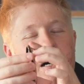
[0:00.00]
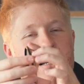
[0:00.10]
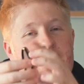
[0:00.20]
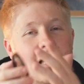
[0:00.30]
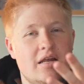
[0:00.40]

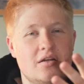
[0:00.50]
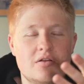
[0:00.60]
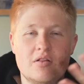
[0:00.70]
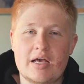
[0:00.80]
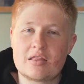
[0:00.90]

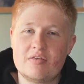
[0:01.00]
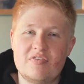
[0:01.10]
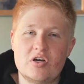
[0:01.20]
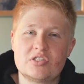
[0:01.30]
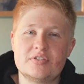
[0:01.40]
Again, like the
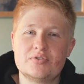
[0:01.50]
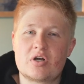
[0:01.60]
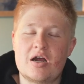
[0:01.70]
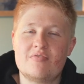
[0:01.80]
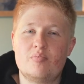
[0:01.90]
first
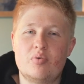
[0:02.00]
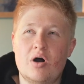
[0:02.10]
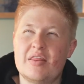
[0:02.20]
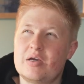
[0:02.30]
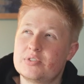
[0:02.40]
filter I ever
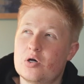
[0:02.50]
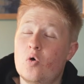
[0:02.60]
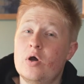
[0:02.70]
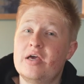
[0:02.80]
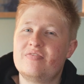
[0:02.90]
bought, I think it was a
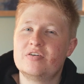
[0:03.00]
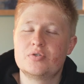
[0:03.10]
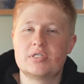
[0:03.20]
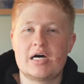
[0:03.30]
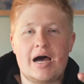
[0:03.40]
Hoya
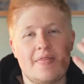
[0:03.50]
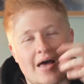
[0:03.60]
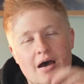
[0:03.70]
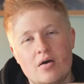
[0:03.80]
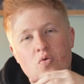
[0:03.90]
filter, and
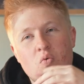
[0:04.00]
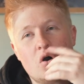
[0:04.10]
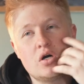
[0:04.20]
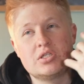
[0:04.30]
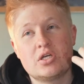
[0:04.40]
that
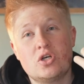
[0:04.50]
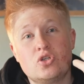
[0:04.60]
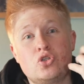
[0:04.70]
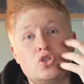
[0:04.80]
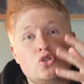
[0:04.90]
was
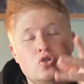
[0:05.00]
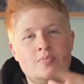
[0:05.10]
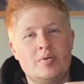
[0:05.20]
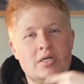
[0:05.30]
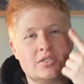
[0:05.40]

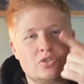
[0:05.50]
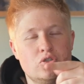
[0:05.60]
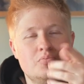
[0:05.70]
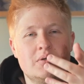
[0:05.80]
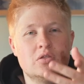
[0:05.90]
super,
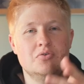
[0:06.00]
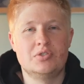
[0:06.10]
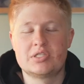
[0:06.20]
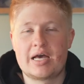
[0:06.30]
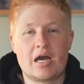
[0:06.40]
super
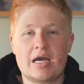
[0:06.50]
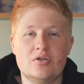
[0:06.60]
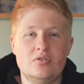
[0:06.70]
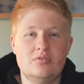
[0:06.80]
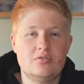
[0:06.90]
loose. Like I
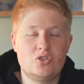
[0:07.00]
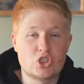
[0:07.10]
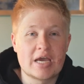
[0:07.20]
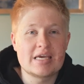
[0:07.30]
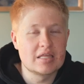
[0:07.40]
could
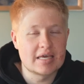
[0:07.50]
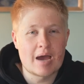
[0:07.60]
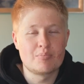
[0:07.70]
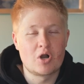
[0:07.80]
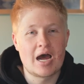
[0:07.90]
shake the
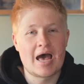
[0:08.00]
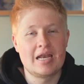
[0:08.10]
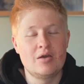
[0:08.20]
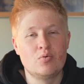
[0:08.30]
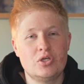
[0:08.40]
camera
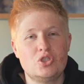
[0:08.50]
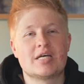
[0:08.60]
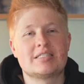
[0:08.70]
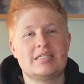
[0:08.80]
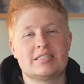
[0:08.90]
and it would
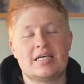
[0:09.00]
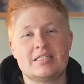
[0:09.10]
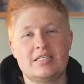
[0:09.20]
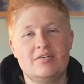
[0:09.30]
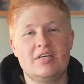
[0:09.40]
adjust the
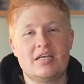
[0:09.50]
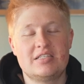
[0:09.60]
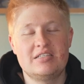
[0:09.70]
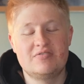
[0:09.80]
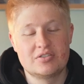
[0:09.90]
intensity of the
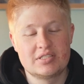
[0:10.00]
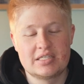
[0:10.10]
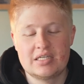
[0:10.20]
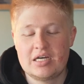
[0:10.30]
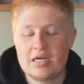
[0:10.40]
ND filter.